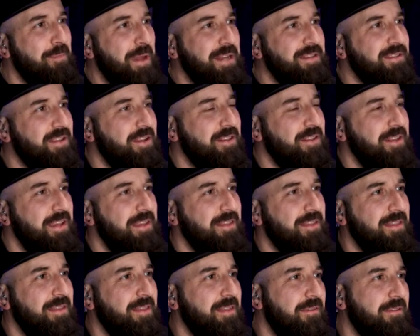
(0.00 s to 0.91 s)
basically,
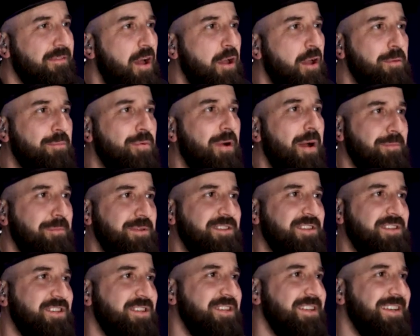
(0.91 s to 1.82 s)
the value
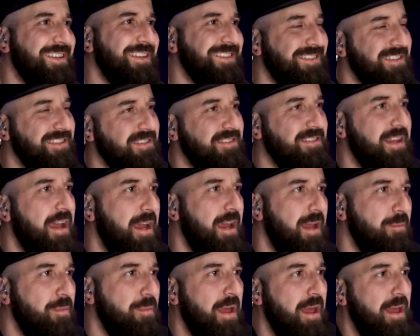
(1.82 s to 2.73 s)
proposition is the
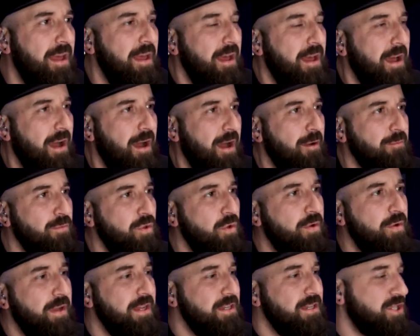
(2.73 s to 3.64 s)
same. Um,
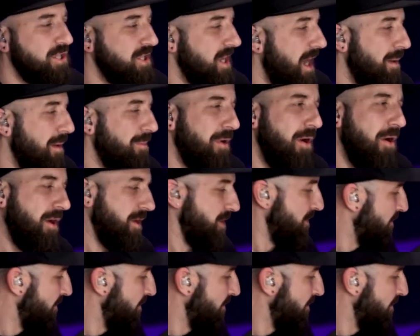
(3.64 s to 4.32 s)
you can shop on